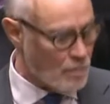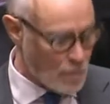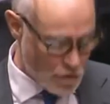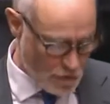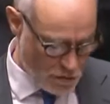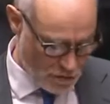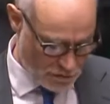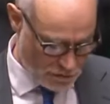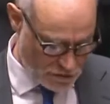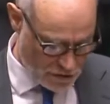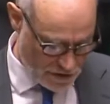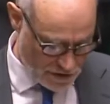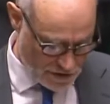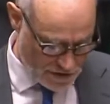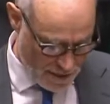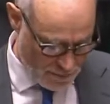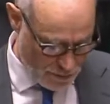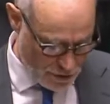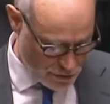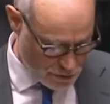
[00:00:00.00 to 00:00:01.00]
the move to the
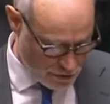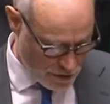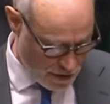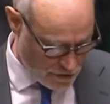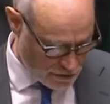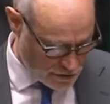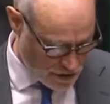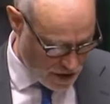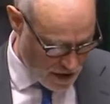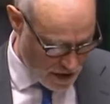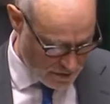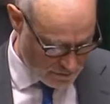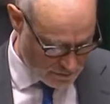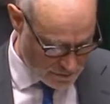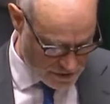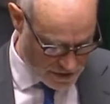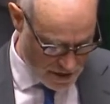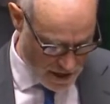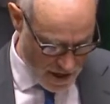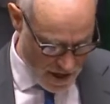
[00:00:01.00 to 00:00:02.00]
WTO
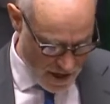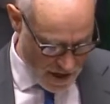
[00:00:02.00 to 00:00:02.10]
terms